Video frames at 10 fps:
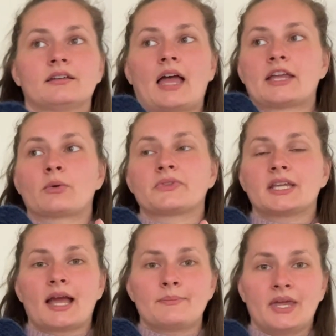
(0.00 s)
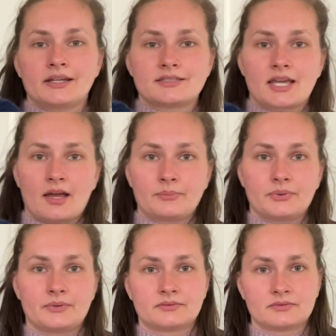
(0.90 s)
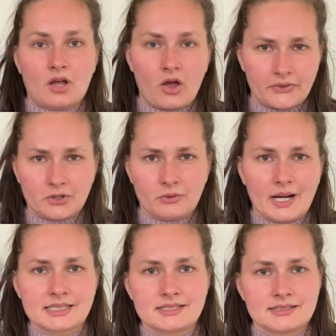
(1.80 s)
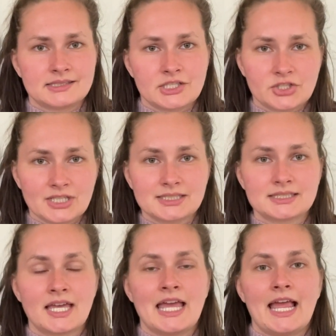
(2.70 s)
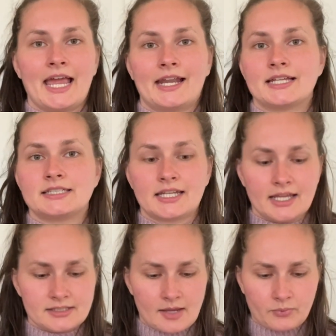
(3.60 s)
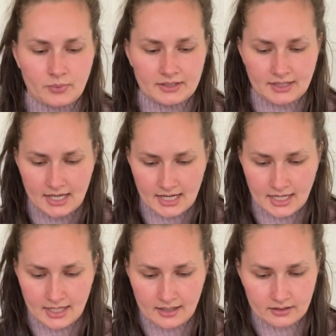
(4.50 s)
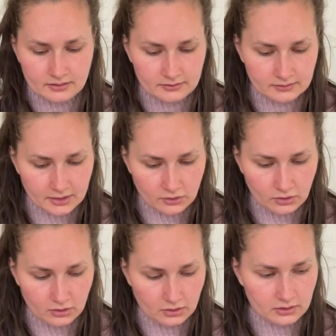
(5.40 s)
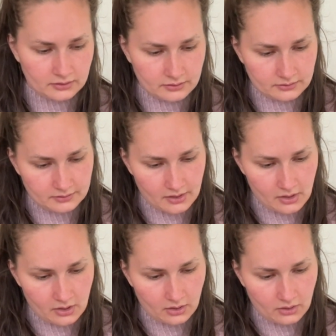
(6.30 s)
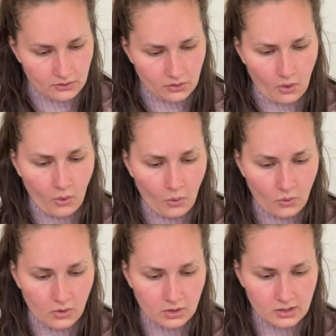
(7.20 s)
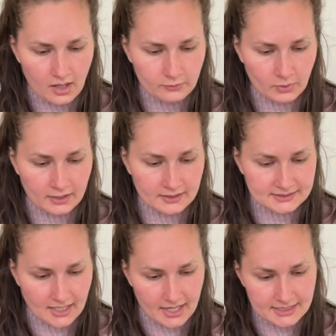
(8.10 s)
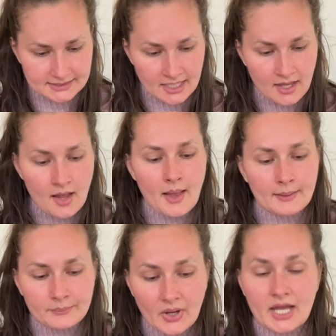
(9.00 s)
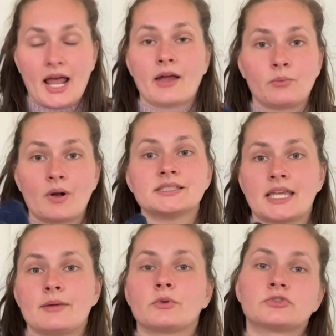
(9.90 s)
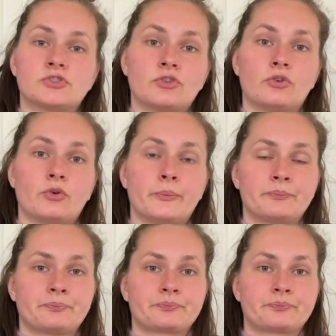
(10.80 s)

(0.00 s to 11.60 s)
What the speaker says: don't think I picked up all the correct stitches, and I did end up with a little hole on one of the sides, but I was able to